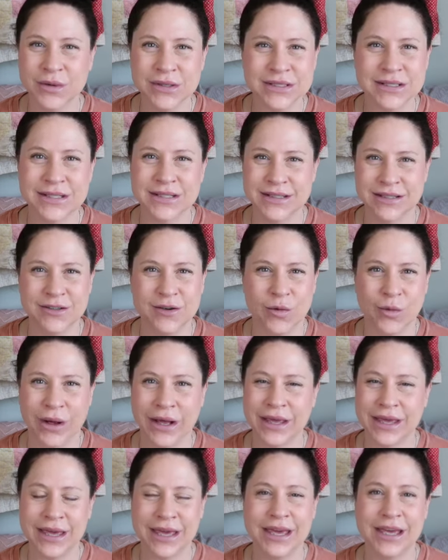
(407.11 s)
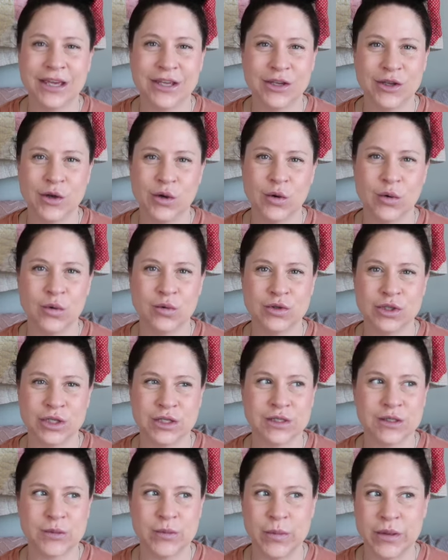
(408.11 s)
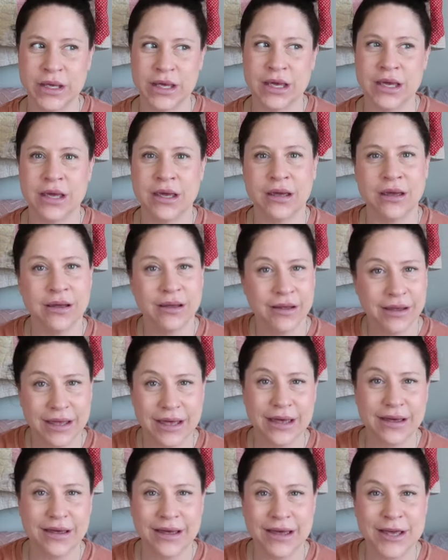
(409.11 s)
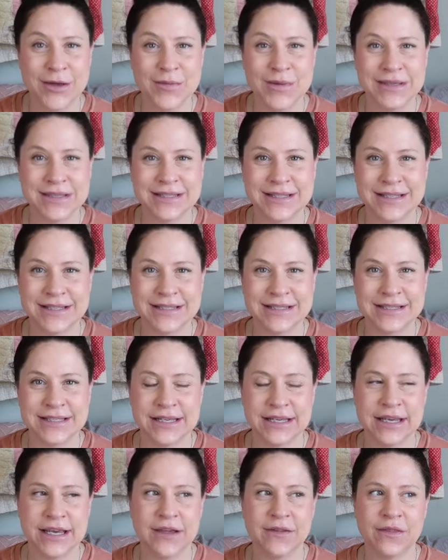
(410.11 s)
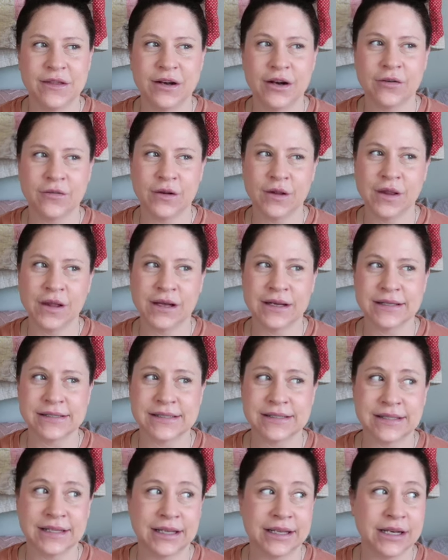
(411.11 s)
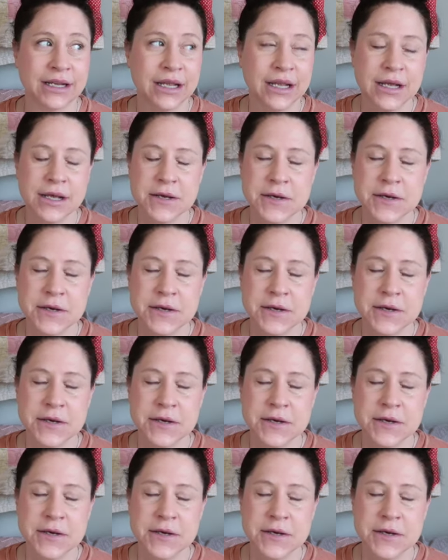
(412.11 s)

What's the deal? Why can't you just be A, B, C, and D? And then I realize that